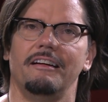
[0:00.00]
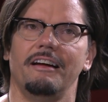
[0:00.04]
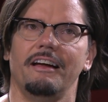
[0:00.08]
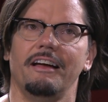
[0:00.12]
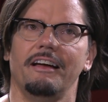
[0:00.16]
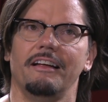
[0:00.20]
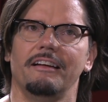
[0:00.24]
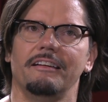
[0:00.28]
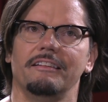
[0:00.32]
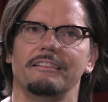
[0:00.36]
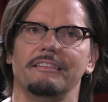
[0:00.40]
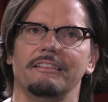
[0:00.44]

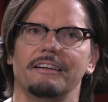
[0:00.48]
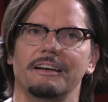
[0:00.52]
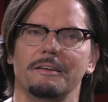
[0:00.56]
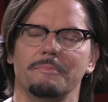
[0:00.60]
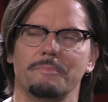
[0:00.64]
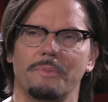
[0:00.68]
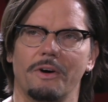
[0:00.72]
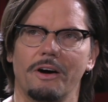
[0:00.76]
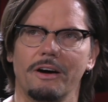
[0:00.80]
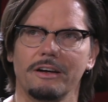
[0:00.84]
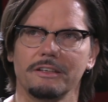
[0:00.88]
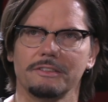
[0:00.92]
And I
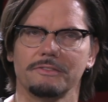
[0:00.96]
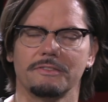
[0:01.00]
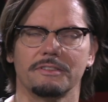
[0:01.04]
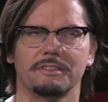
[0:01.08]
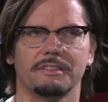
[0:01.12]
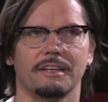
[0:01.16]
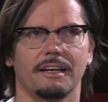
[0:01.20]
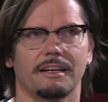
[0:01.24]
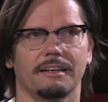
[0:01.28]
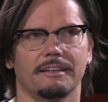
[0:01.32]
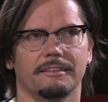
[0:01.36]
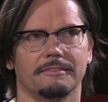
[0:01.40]
paused for a
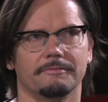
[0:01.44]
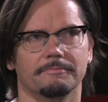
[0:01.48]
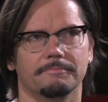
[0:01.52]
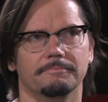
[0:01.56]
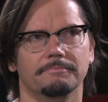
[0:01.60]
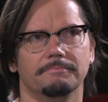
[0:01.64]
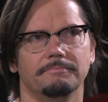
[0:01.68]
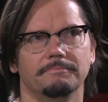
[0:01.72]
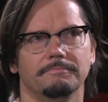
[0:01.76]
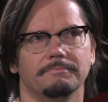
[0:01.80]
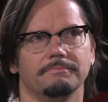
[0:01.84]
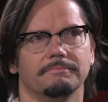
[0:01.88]
second,
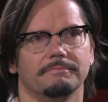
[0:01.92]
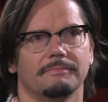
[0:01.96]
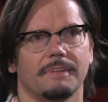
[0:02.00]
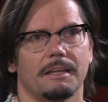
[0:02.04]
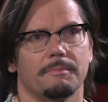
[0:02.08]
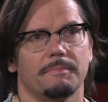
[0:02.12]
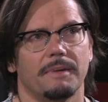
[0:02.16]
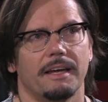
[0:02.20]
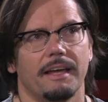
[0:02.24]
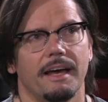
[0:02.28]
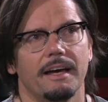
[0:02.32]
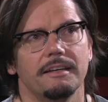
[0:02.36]

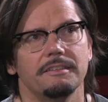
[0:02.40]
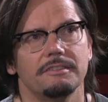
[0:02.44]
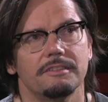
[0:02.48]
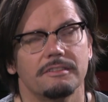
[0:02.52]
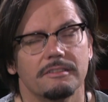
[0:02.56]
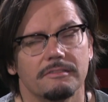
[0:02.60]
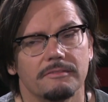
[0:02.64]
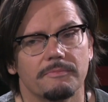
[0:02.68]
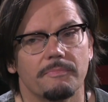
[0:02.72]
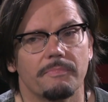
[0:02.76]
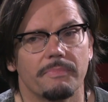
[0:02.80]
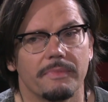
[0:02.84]
and my
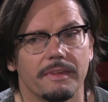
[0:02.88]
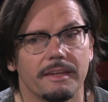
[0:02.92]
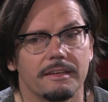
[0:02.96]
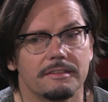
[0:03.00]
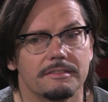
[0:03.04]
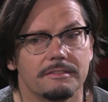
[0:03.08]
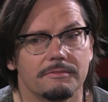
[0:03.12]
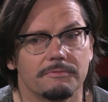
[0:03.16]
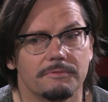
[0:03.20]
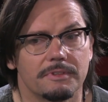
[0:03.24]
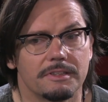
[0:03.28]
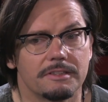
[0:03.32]
answer
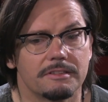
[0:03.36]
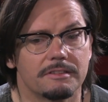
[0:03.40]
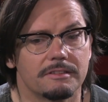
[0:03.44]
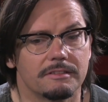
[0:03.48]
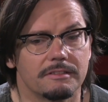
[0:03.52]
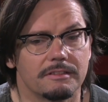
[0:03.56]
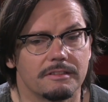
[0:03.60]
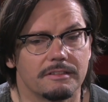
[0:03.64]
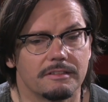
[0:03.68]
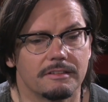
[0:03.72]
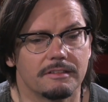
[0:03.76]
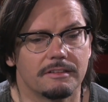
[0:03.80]
is, was
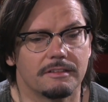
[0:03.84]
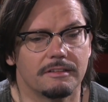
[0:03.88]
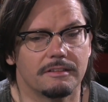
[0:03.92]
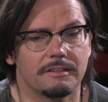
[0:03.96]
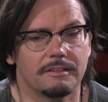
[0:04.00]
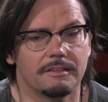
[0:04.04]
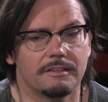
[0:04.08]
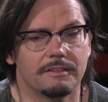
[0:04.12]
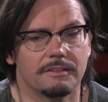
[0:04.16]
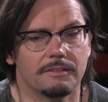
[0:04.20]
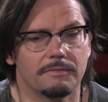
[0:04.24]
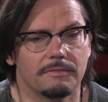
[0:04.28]

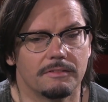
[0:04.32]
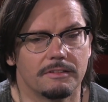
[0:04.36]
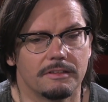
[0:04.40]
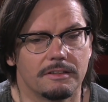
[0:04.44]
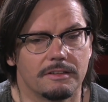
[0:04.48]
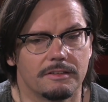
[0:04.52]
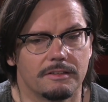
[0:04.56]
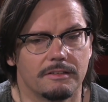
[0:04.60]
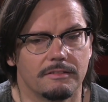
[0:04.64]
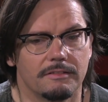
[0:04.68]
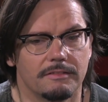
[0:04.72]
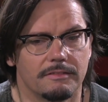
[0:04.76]
the,
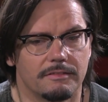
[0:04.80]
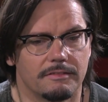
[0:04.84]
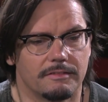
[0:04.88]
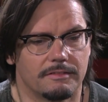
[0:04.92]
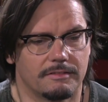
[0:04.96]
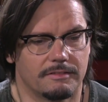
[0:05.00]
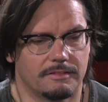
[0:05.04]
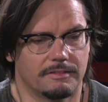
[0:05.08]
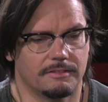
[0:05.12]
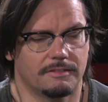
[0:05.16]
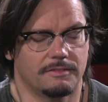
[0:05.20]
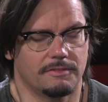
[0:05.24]
the,
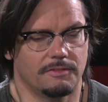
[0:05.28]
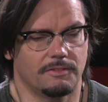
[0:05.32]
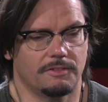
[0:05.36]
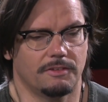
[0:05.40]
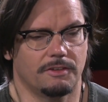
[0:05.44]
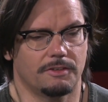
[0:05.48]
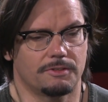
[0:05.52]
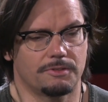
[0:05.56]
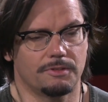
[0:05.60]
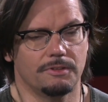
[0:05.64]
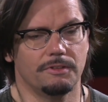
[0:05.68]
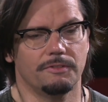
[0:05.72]

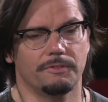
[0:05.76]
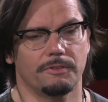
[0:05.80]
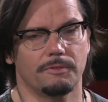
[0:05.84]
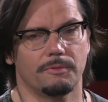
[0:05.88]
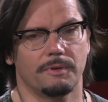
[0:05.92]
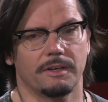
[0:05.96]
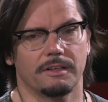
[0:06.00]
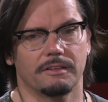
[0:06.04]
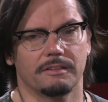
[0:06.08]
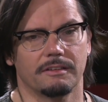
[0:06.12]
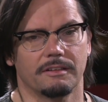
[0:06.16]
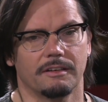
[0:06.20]
the truthful
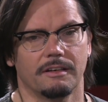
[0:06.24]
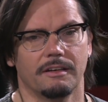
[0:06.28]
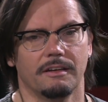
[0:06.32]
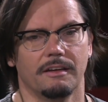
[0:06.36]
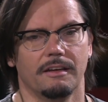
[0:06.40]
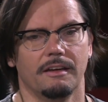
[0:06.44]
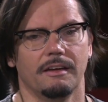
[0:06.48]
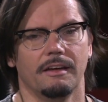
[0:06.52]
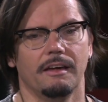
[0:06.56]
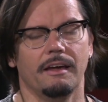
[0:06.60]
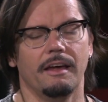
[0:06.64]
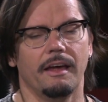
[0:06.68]
one,
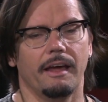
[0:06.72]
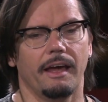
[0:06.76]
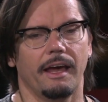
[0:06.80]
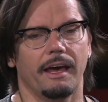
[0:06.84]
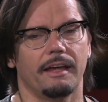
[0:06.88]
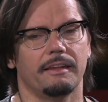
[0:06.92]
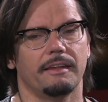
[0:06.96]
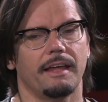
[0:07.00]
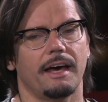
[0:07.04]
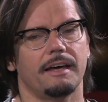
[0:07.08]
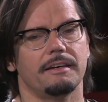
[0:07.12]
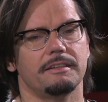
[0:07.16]

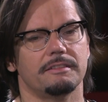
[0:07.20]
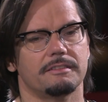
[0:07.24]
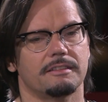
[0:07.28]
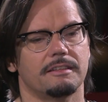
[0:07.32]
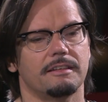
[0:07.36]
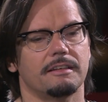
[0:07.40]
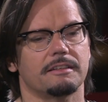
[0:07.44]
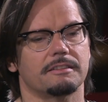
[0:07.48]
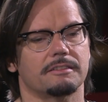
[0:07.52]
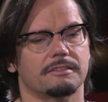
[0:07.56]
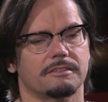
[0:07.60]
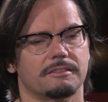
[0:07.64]
and that is
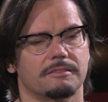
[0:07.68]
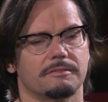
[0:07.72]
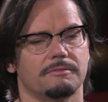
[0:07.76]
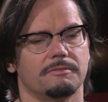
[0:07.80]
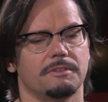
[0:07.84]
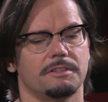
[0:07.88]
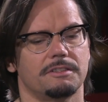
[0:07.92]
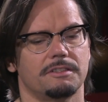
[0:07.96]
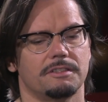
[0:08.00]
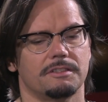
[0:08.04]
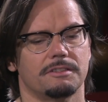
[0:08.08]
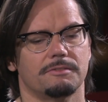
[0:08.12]
this,
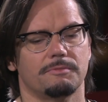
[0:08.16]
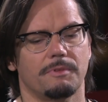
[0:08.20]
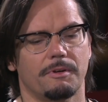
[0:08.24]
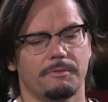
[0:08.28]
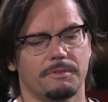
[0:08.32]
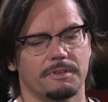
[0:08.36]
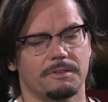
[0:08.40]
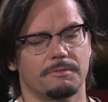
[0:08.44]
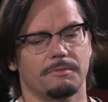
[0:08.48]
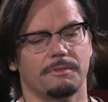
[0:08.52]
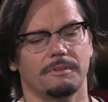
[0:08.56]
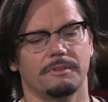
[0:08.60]
which is what
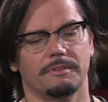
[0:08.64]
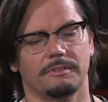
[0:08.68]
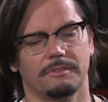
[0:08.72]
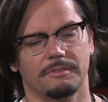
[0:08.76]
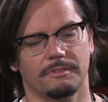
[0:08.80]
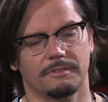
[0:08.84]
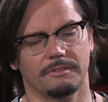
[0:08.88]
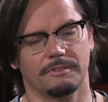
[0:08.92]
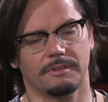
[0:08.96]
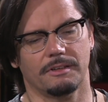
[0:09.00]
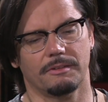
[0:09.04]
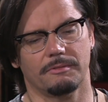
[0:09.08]
we're,
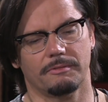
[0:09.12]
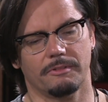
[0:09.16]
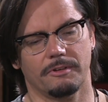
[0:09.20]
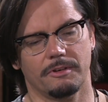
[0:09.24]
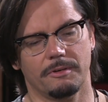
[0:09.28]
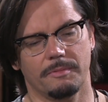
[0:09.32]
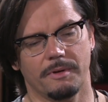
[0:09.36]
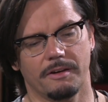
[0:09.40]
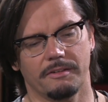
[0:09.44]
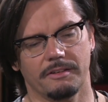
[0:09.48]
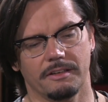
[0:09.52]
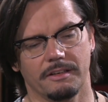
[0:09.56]
I wrote
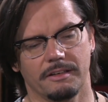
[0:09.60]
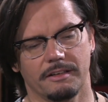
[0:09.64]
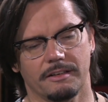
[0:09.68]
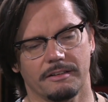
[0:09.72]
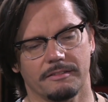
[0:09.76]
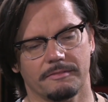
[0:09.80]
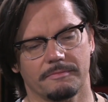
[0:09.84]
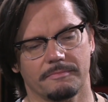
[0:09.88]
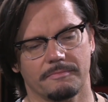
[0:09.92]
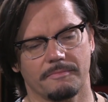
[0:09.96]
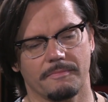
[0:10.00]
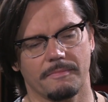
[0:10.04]
about in
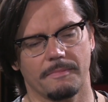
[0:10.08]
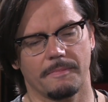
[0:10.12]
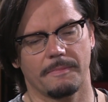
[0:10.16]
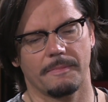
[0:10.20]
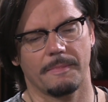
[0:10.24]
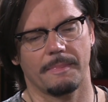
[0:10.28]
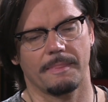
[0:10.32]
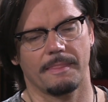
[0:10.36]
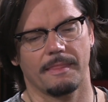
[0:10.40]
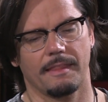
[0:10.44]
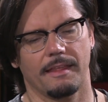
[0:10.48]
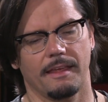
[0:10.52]
here.
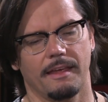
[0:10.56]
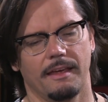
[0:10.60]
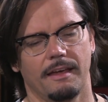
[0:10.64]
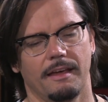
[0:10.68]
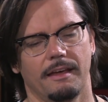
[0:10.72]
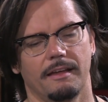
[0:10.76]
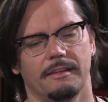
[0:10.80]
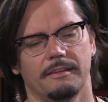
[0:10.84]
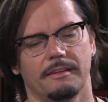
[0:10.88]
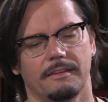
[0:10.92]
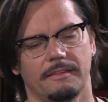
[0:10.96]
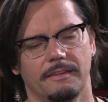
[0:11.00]

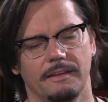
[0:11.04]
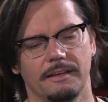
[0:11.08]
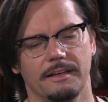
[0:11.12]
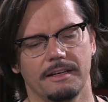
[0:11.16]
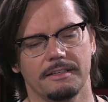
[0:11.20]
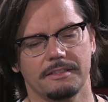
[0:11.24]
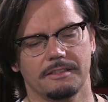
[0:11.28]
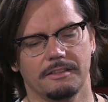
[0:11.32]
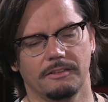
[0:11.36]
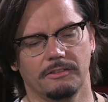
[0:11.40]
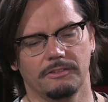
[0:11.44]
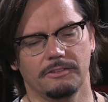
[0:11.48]
The thing I
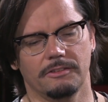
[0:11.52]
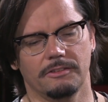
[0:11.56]
still